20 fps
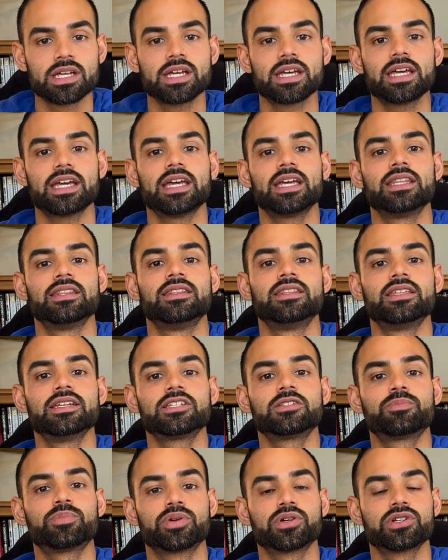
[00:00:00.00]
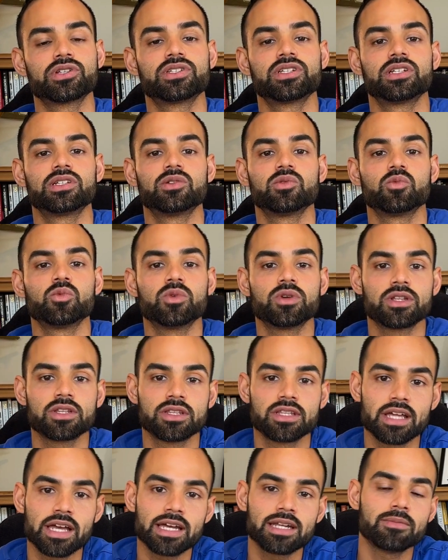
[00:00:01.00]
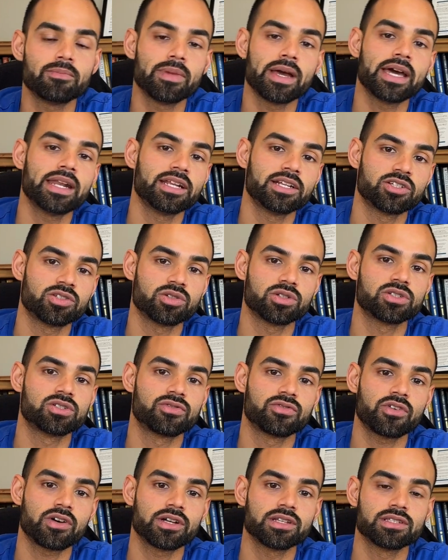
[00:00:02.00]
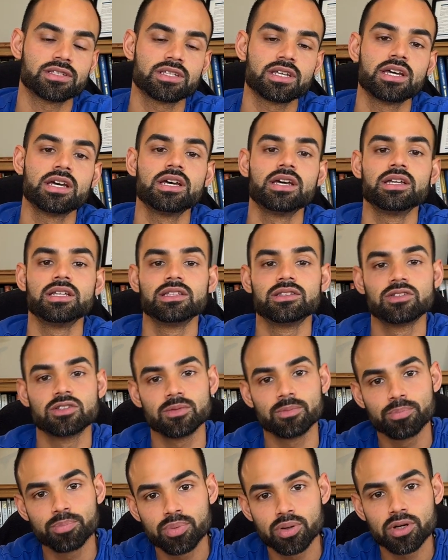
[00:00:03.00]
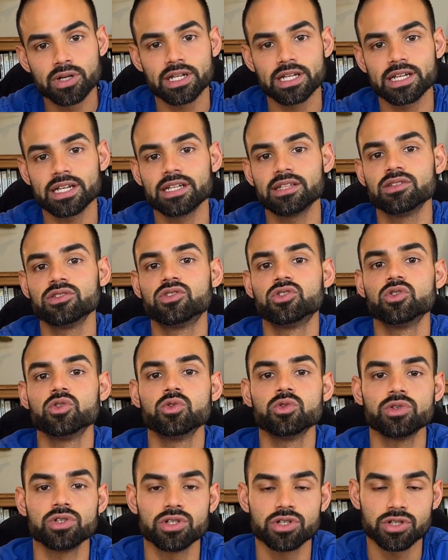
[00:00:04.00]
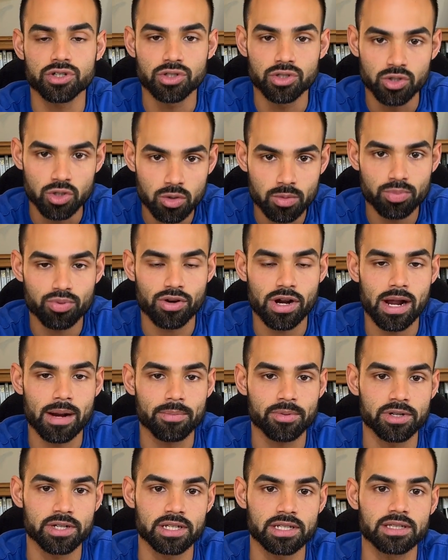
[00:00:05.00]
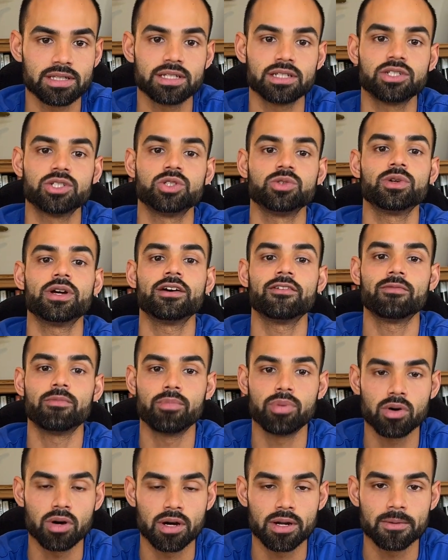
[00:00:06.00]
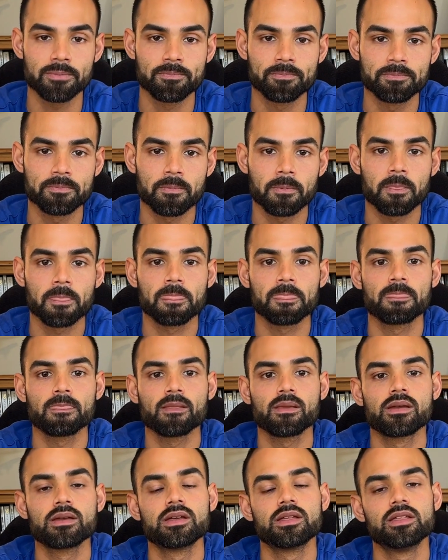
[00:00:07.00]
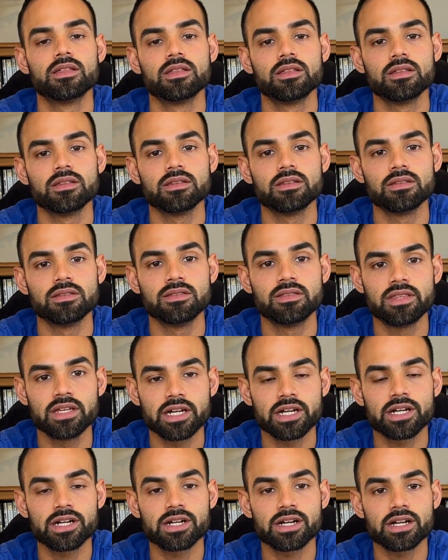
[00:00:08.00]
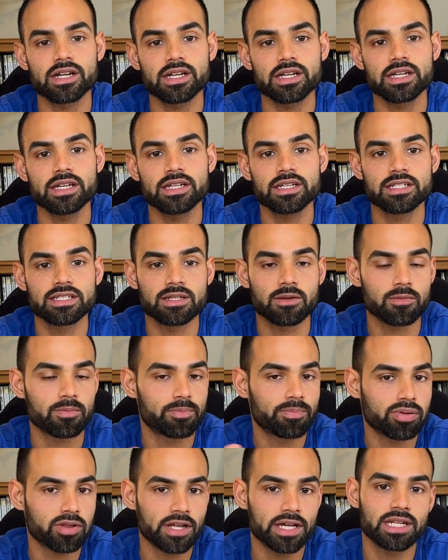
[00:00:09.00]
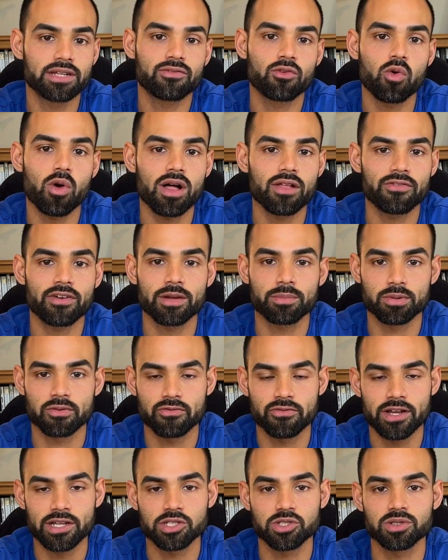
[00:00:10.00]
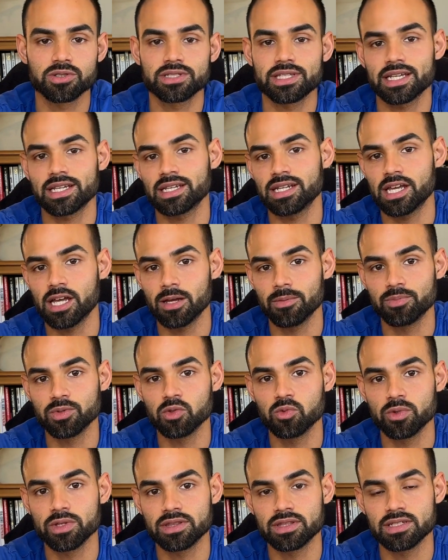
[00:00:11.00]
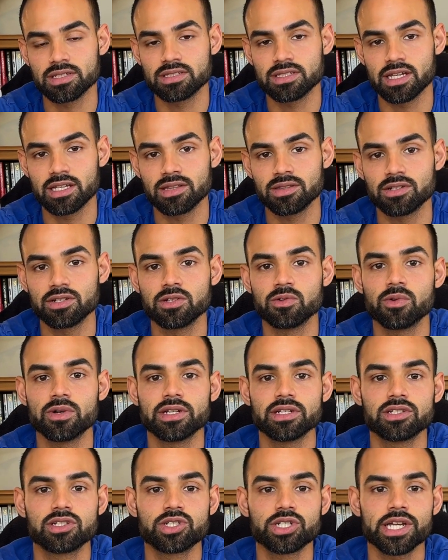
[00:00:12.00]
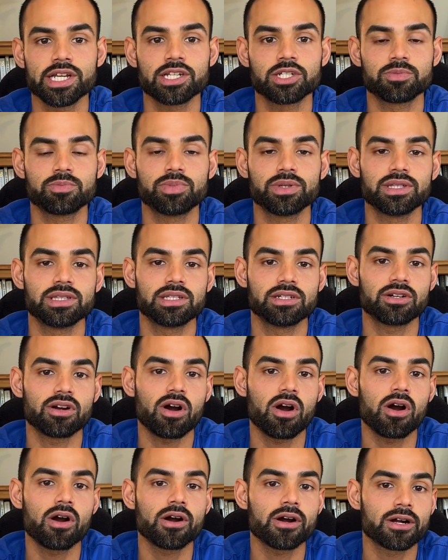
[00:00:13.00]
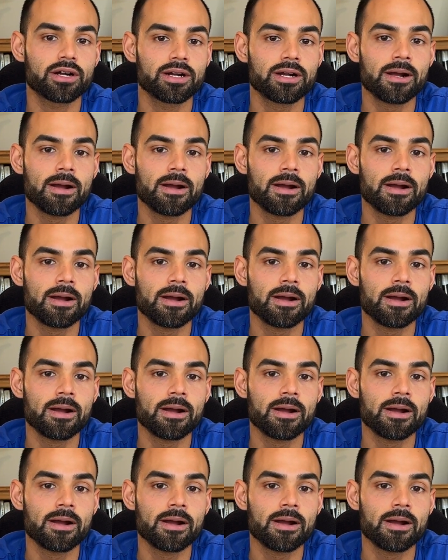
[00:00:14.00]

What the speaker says: And this person will then manage those funds to put into your new property that you have bought. There is plenty of qualified professionals that can help you with this 1031 exchange, but there are